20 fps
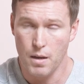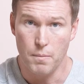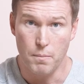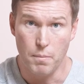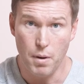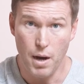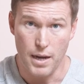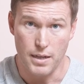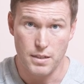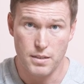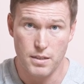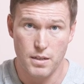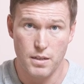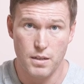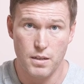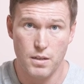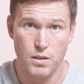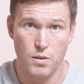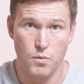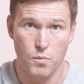But
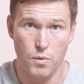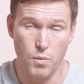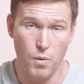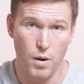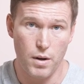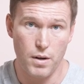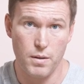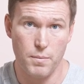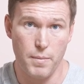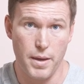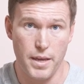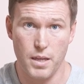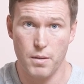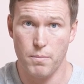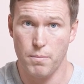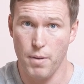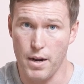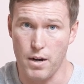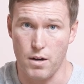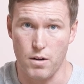we wanted to make
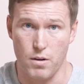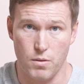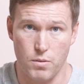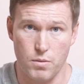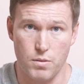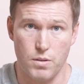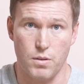it better.